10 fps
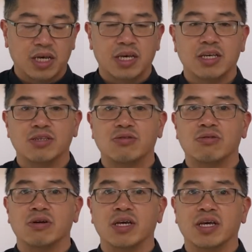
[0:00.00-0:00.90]
His
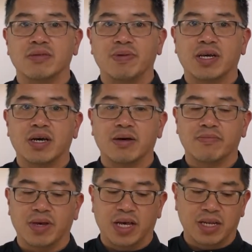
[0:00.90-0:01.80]
story has
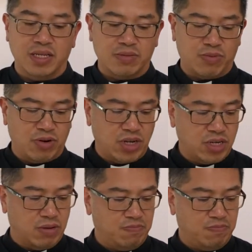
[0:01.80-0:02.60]
become an inspiration.